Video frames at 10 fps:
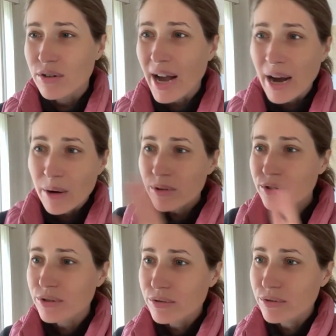how
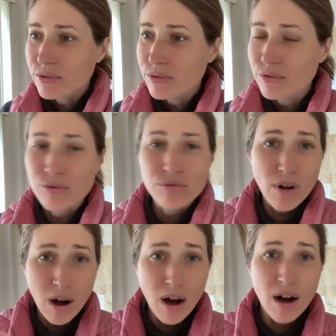would you
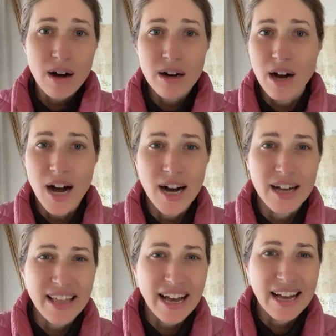draw
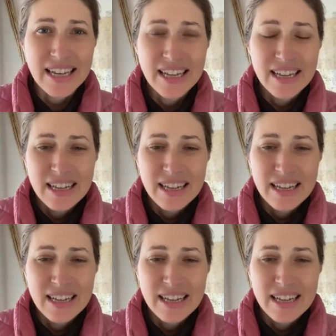that